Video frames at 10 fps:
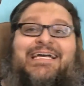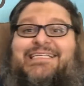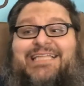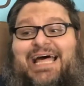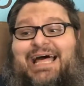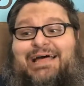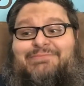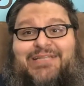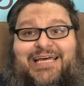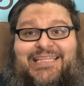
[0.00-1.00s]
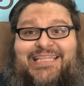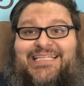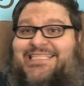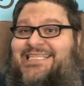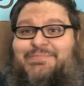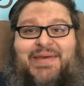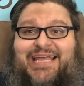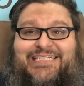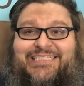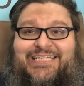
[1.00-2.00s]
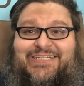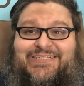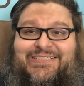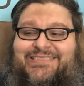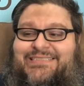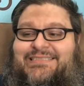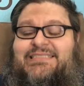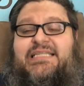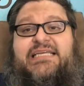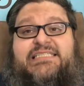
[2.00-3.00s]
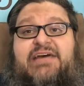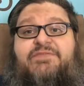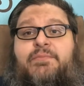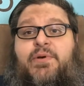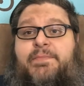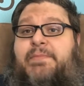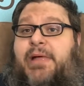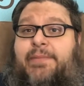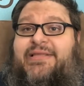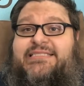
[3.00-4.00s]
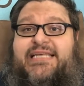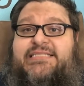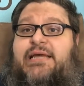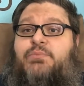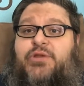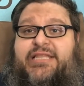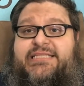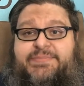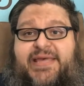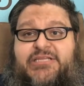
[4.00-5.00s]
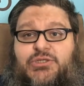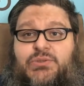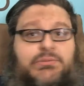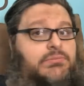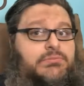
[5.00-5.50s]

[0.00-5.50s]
Because I'm nothing special. Except from what mommy says, I'm really special.